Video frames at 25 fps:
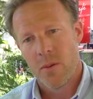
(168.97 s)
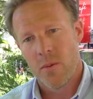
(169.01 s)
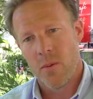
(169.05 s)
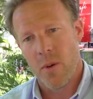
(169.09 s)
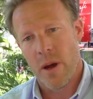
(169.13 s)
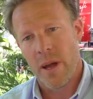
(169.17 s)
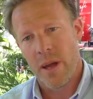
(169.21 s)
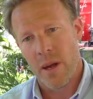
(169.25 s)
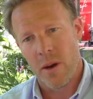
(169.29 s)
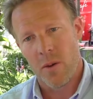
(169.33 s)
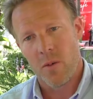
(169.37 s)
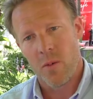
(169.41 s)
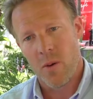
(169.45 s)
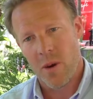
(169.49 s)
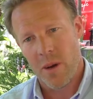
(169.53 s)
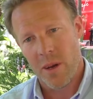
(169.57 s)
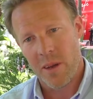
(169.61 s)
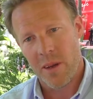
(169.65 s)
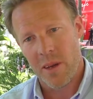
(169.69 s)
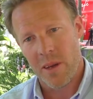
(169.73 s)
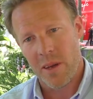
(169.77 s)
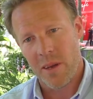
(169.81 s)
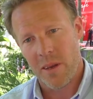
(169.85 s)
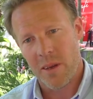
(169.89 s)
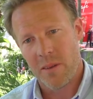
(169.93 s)
way of
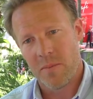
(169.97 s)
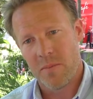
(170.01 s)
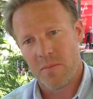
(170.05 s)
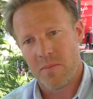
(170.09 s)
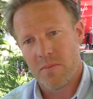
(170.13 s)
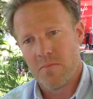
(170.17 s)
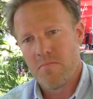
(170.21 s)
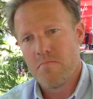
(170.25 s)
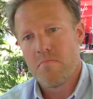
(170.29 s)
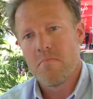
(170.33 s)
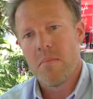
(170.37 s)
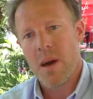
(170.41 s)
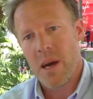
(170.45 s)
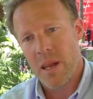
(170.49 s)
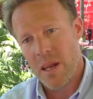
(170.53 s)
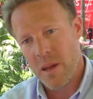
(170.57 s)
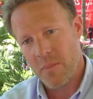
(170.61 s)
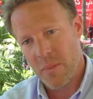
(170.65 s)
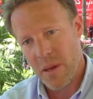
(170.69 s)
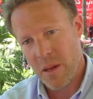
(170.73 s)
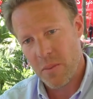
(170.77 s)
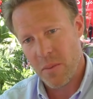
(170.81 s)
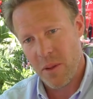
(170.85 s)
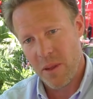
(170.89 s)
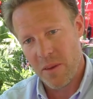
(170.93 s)
working,
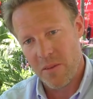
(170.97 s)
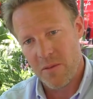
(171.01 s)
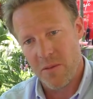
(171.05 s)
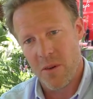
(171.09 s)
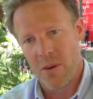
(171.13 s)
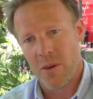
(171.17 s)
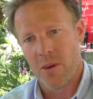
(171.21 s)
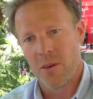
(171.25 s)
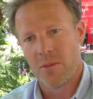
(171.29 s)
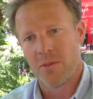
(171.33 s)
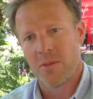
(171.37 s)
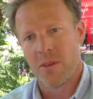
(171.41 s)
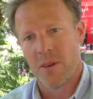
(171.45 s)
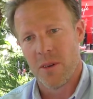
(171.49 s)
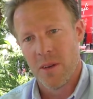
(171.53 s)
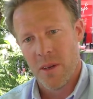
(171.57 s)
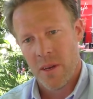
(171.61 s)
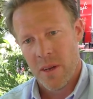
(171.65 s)
many people involved,